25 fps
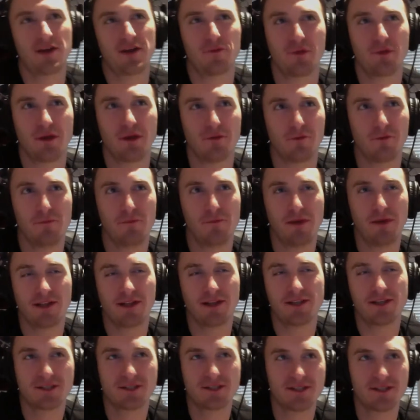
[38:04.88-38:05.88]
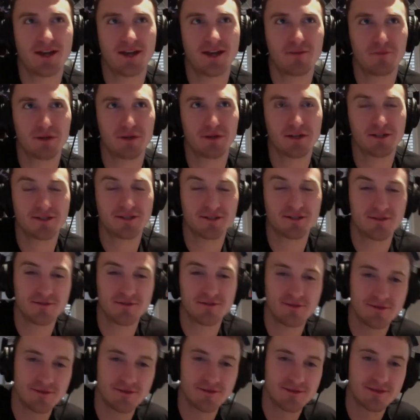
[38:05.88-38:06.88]
re- rebellious young person?
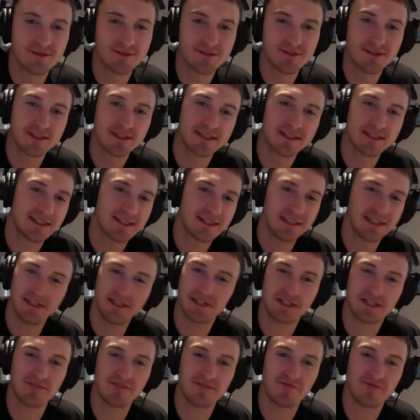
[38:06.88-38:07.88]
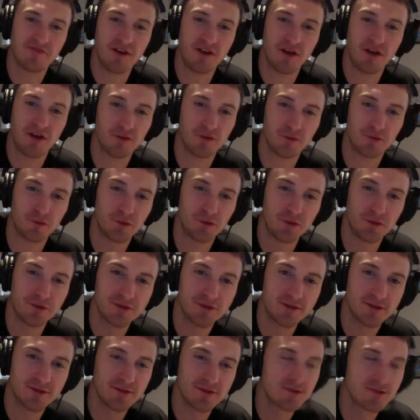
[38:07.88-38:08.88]
You just didn't follow the rules.